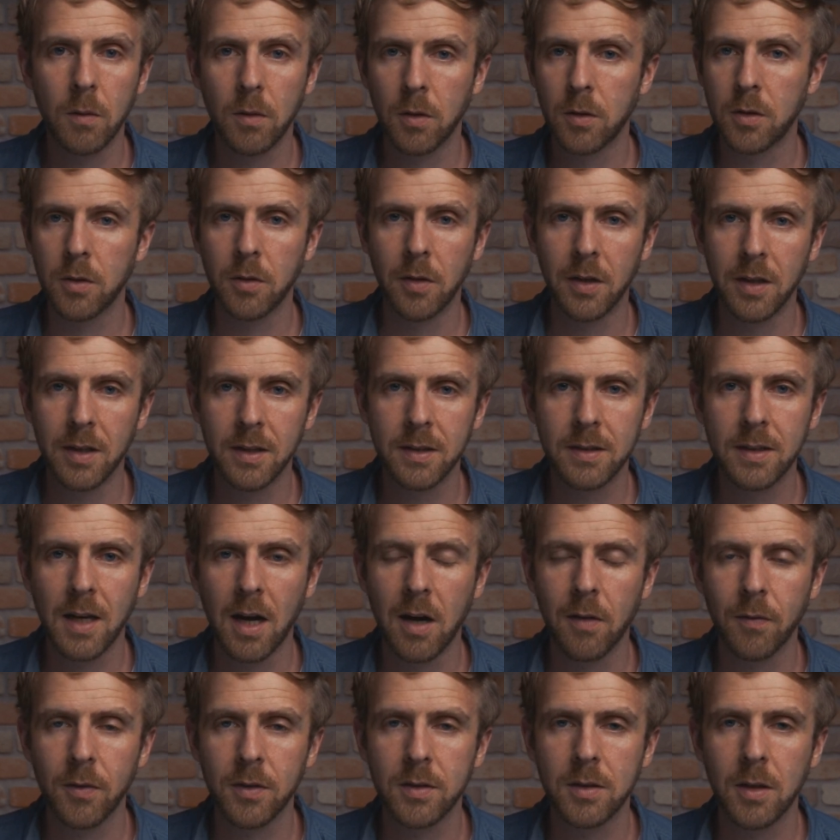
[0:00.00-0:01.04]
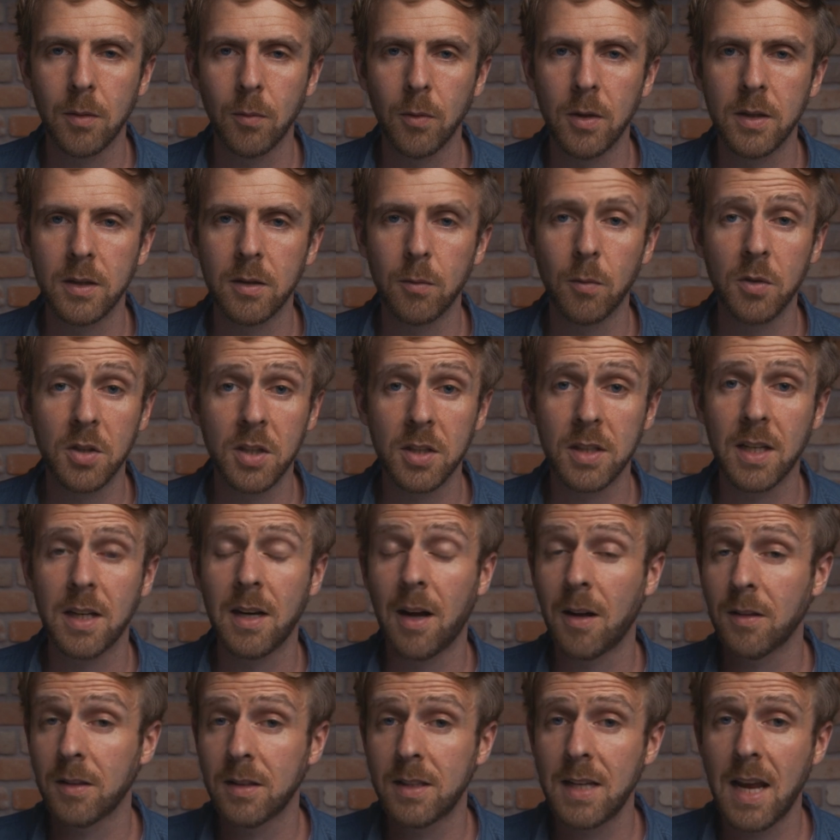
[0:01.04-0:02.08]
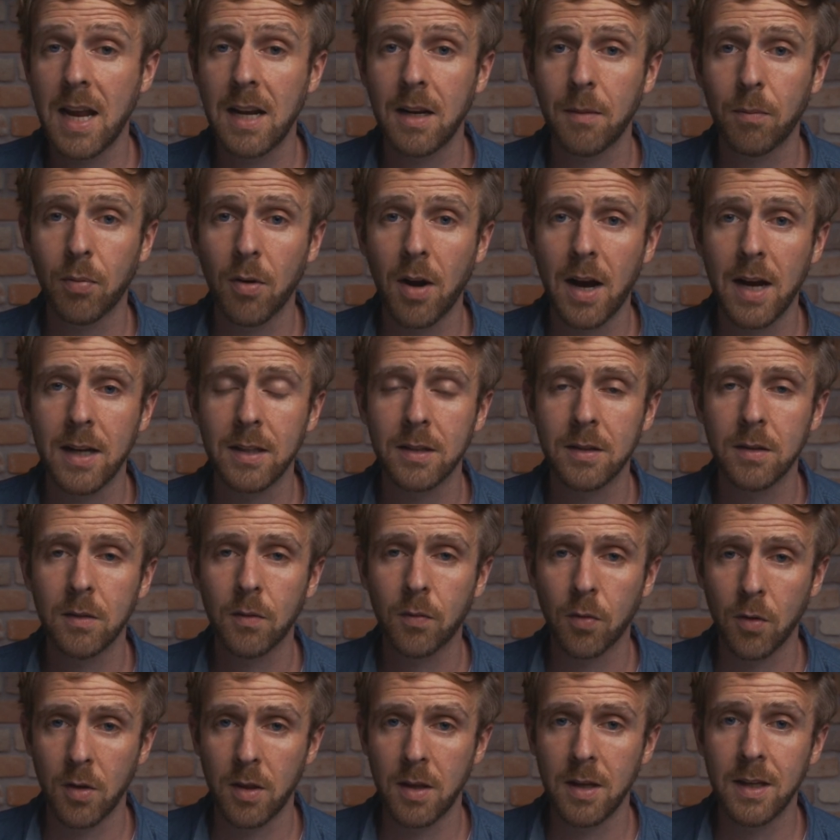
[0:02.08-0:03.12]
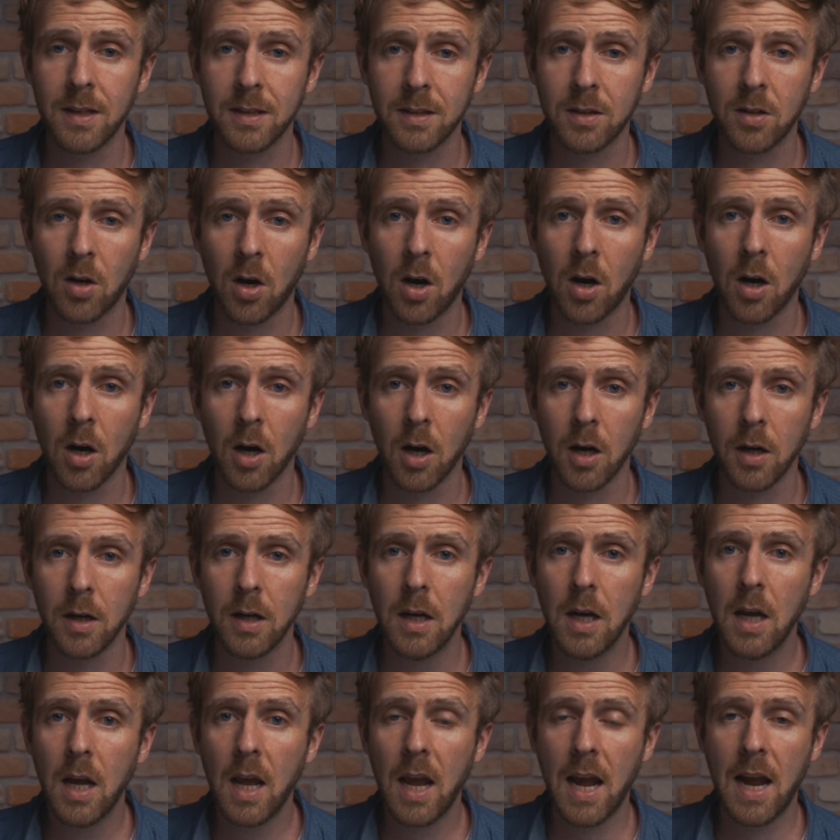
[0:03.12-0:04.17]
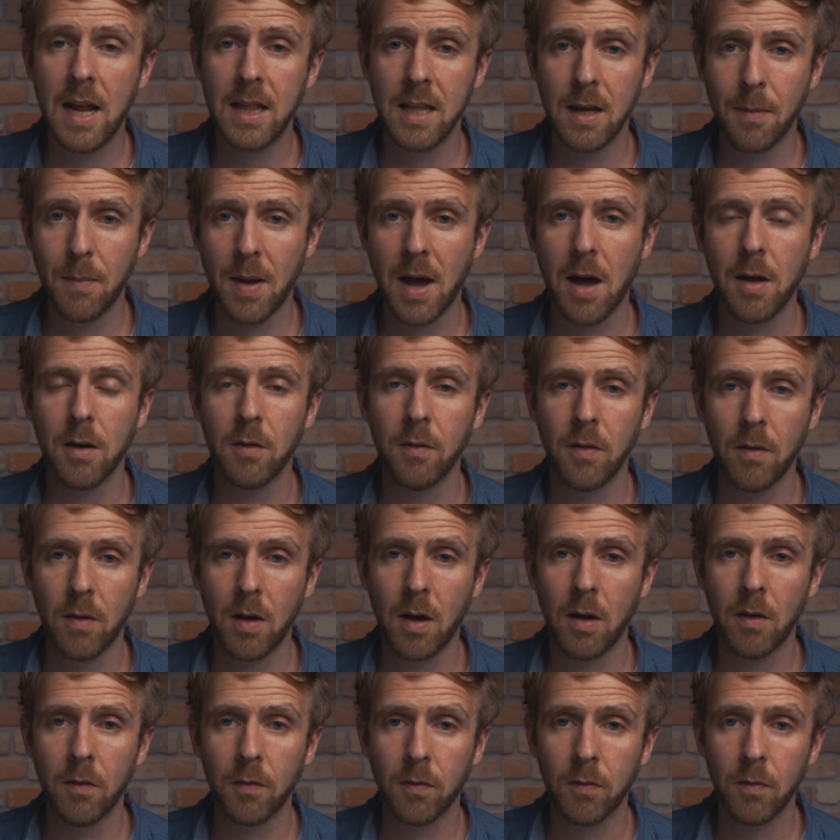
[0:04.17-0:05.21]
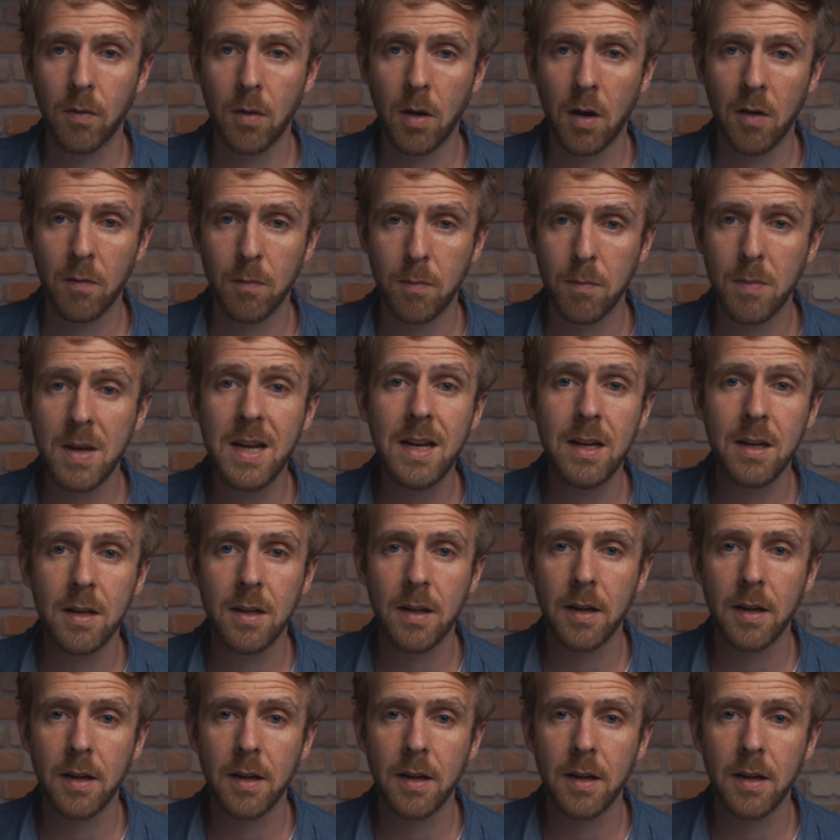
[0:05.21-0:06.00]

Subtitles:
They're doing a discount for some reason, which is an outstanding price for this card and the amount of media